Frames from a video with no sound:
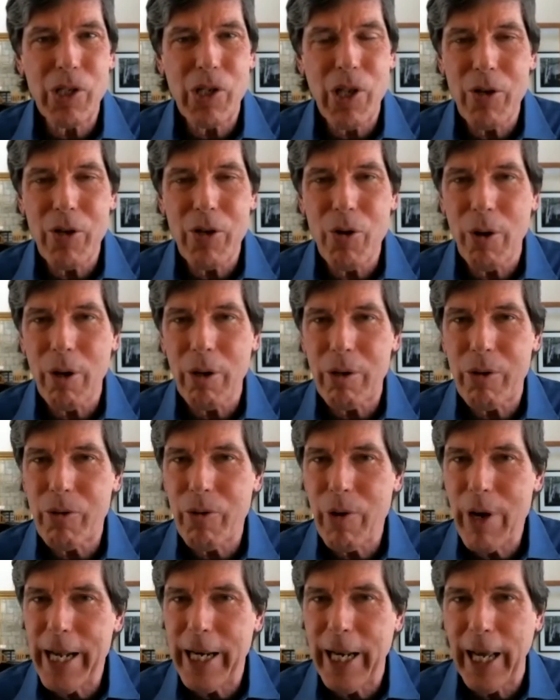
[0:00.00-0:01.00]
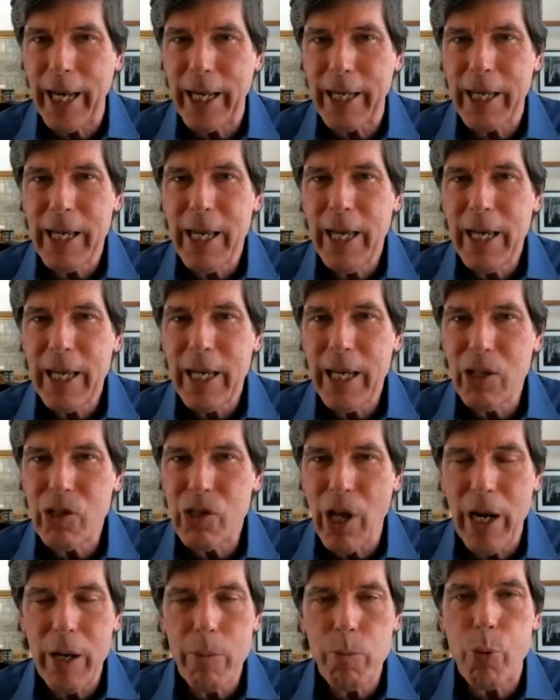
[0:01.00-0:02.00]
that you're creating is
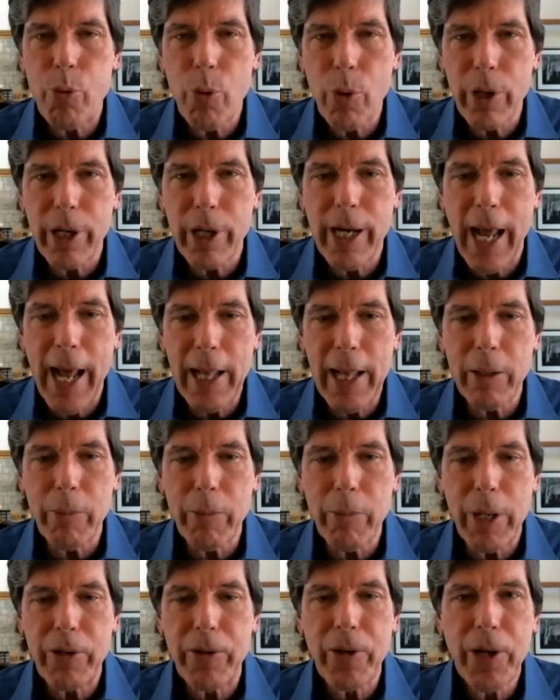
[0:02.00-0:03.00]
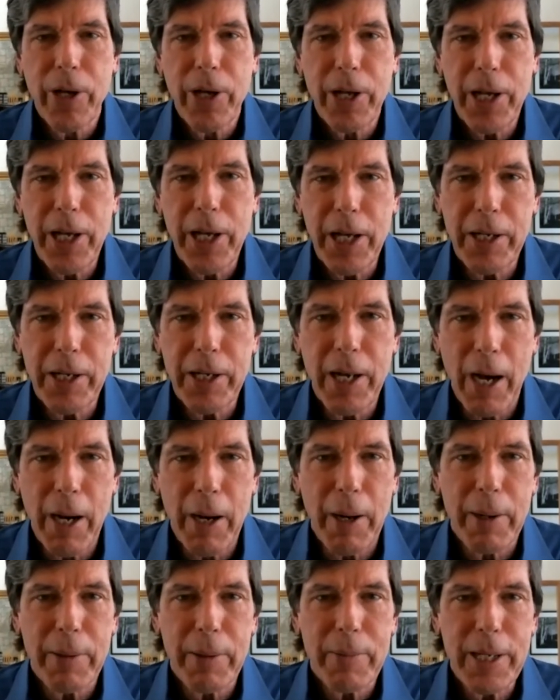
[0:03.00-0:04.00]
an important element
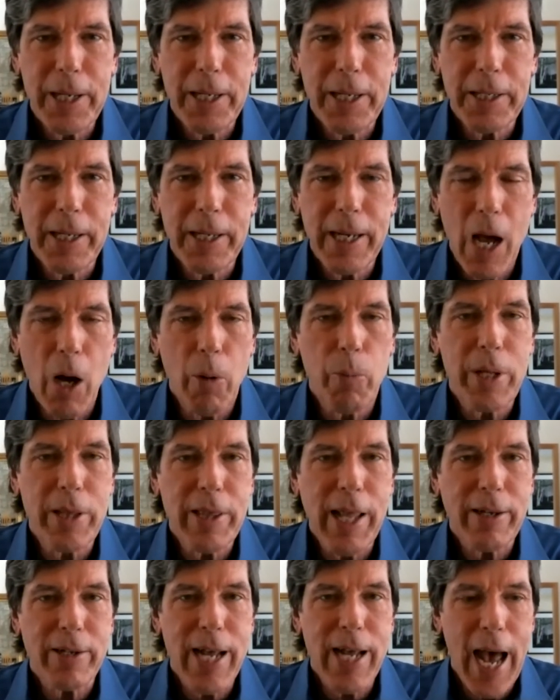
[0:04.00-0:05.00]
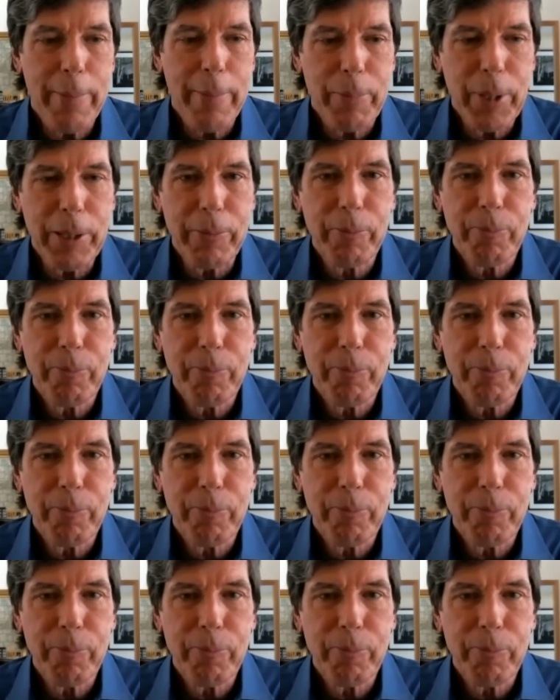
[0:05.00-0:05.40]
in helping that to happen.